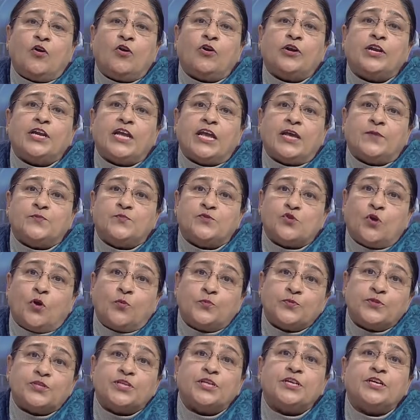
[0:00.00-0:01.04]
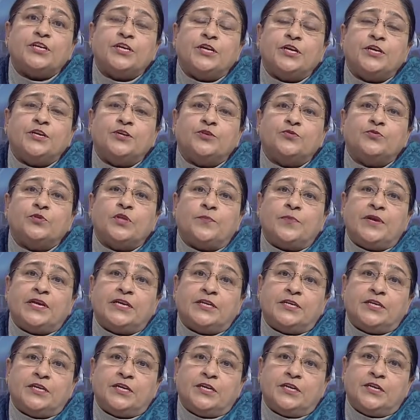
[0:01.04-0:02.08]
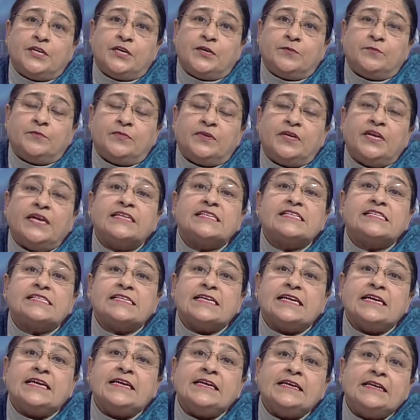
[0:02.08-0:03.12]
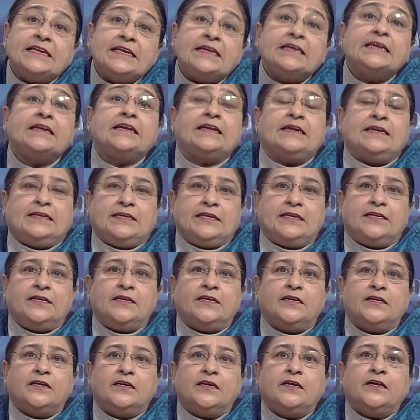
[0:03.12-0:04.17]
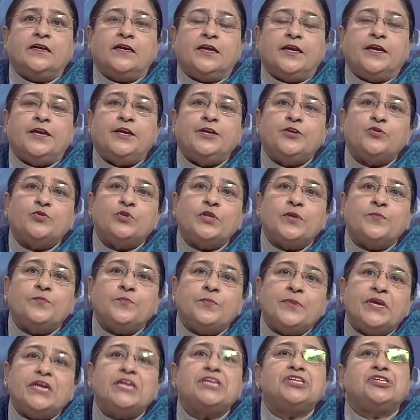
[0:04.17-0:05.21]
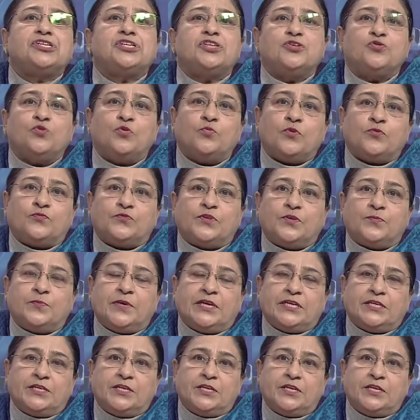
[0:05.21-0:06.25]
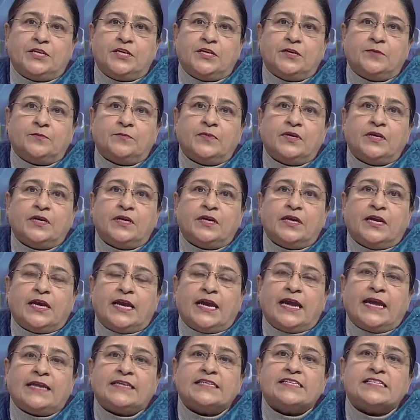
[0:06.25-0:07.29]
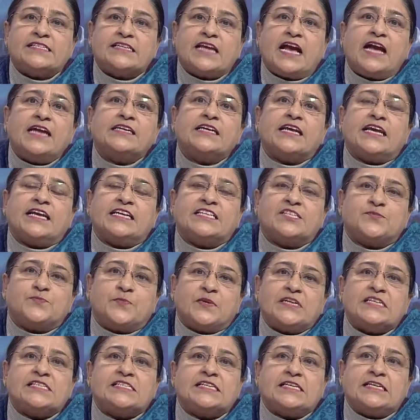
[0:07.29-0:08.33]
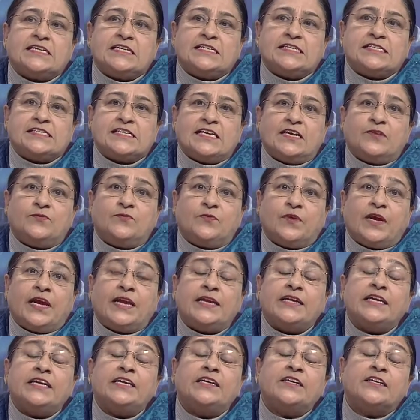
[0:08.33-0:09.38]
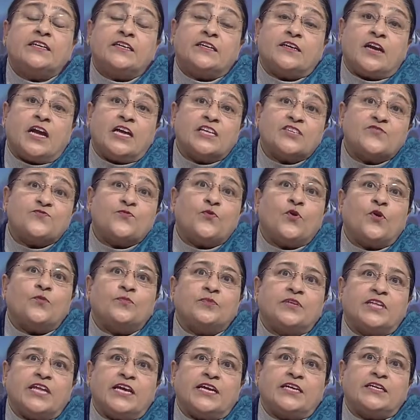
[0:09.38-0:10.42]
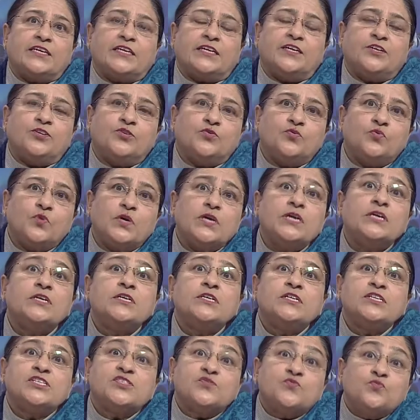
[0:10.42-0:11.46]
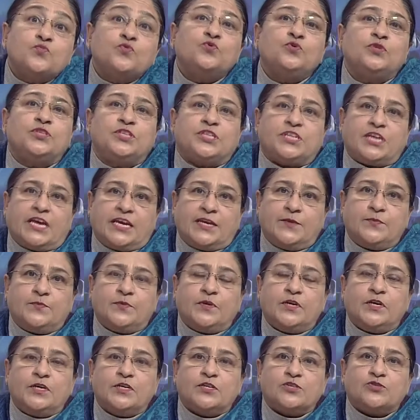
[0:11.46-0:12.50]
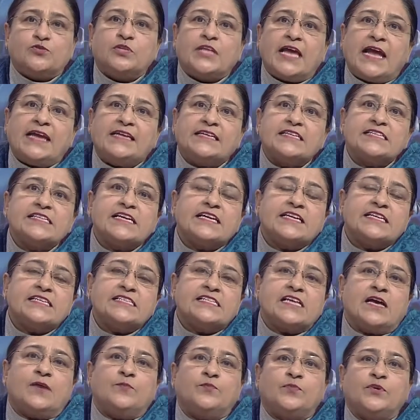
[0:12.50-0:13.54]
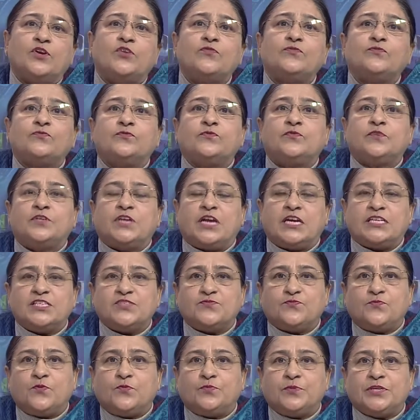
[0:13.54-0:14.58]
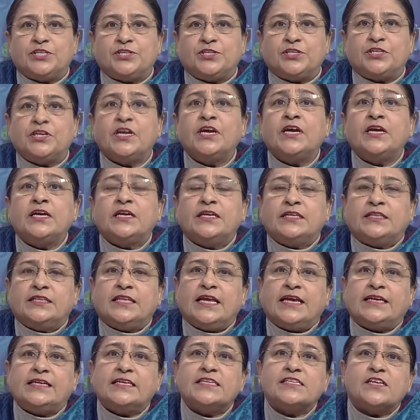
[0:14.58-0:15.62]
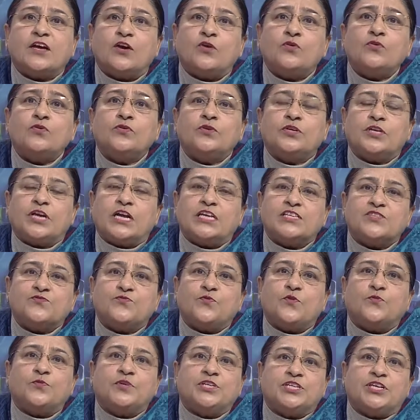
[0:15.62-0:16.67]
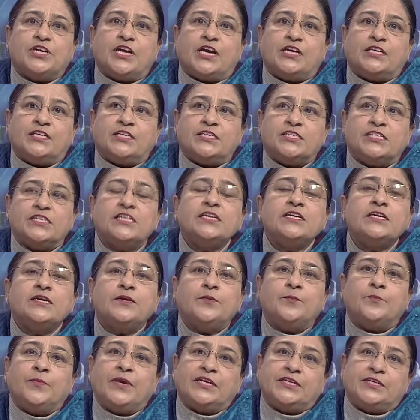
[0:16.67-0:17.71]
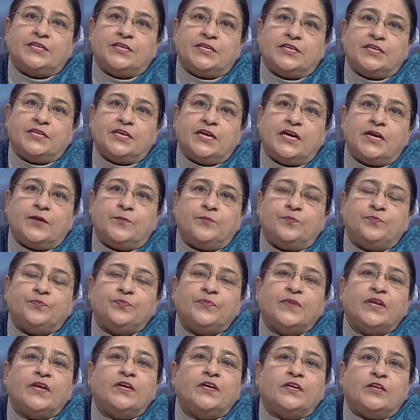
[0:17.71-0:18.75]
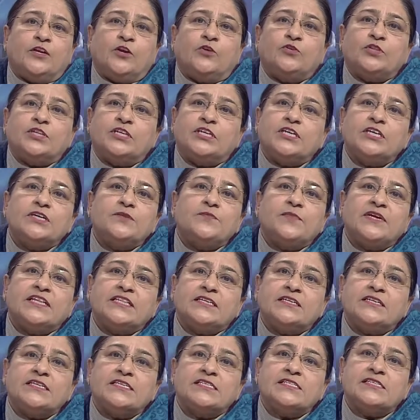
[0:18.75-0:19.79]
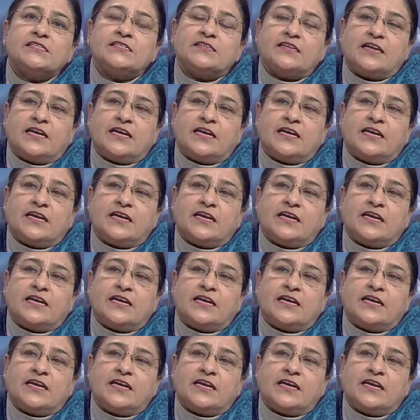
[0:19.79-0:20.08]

on absorption into the bacterium gets integrated into the main genome of the bacterium, and start expressing itself and then transform that into a smooth type. So that is an example of transformation. That is how transformation occurs in bacteria. Now third method is the